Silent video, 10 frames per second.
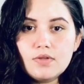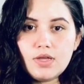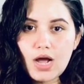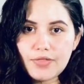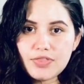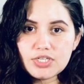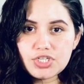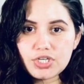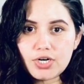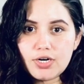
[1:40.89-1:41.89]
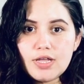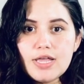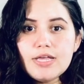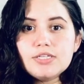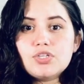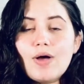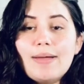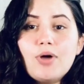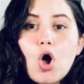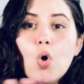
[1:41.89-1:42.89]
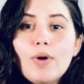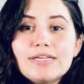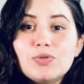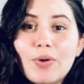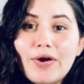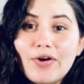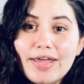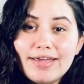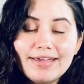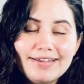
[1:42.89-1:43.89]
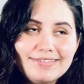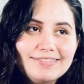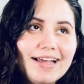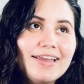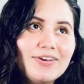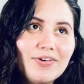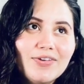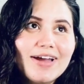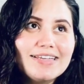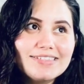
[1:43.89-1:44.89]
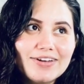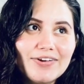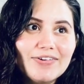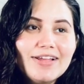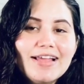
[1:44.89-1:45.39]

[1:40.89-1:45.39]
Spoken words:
Got this shirt. So I'm always wearing, I know you guys know,